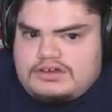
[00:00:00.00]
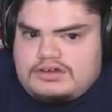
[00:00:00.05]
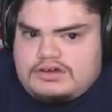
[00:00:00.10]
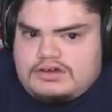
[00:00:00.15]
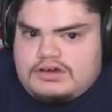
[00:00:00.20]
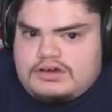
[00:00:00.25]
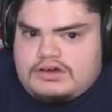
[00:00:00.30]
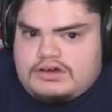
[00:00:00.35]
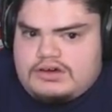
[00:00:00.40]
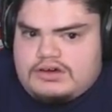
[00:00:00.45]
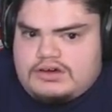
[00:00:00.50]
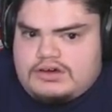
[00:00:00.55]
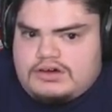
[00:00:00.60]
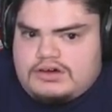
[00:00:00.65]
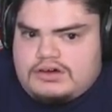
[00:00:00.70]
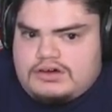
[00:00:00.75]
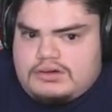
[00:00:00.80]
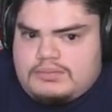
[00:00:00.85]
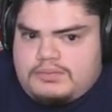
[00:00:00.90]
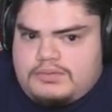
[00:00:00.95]

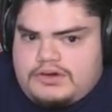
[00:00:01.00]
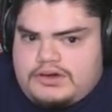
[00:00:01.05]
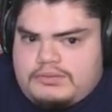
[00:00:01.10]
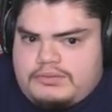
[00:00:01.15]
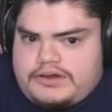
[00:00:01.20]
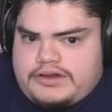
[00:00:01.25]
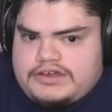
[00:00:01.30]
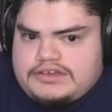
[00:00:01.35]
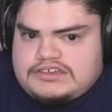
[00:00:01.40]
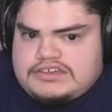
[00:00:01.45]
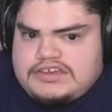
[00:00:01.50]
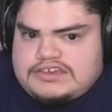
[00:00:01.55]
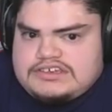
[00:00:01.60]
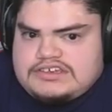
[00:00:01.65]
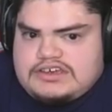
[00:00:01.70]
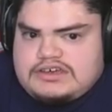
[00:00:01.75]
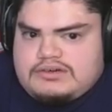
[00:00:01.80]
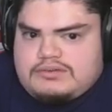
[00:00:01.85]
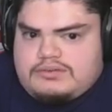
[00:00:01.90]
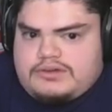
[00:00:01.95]
Oh boy, we're gonna test
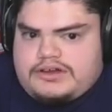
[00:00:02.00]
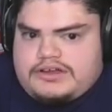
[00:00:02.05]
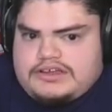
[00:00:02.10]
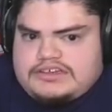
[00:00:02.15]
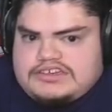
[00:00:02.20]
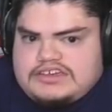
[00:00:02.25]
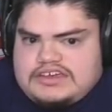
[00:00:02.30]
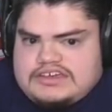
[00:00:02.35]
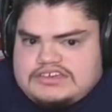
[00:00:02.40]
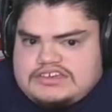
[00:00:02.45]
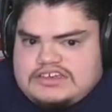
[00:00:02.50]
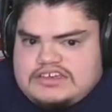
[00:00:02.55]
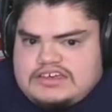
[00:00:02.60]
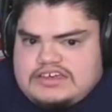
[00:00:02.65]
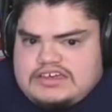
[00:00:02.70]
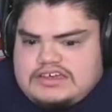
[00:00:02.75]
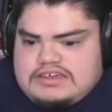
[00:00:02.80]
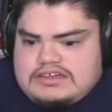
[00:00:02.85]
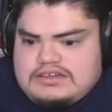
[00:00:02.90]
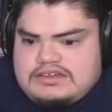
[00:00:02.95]
it. We're gonna test
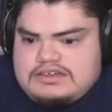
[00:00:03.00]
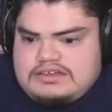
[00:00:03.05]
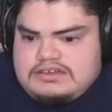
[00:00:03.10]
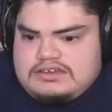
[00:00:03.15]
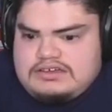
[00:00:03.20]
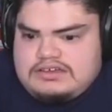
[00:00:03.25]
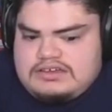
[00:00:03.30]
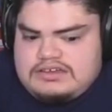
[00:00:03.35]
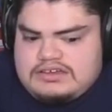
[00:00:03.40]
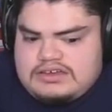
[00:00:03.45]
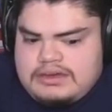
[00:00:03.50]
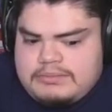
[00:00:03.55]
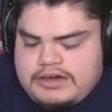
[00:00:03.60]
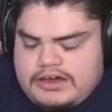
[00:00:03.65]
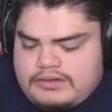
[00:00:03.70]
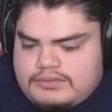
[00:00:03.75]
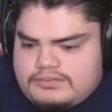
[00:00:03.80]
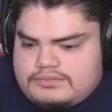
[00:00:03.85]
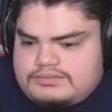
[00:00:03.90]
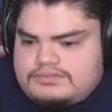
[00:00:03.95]
it. I'm
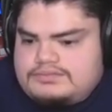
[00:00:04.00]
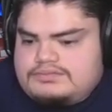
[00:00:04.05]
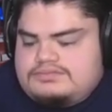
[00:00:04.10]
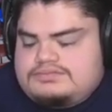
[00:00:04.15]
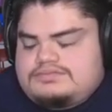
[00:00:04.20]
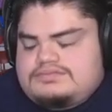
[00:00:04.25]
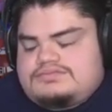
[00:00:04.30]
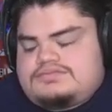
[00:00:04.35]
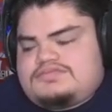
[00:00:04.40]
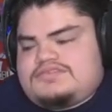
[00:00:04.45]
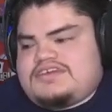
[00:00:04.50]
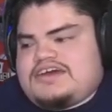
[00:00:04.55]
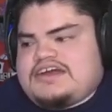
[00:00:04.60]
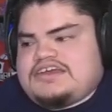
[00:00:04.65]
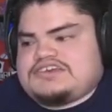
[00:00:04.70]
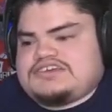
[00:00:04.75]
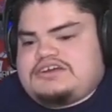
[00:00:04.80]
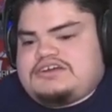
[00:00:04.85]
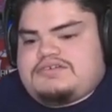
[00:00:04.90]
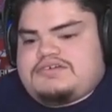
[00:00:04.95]
out. I
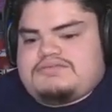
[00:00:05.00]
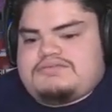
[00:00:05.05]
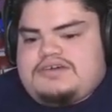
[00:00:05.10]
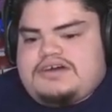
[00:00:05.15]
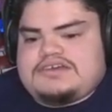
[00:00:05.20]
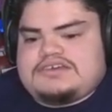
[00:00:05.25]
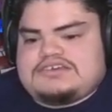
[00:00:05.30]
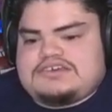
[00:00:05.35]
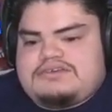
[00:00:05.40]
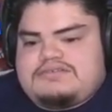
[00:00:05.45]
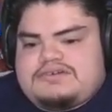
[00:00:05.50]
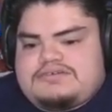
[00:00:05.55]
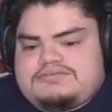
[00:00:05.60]
deserve it. I deserve it.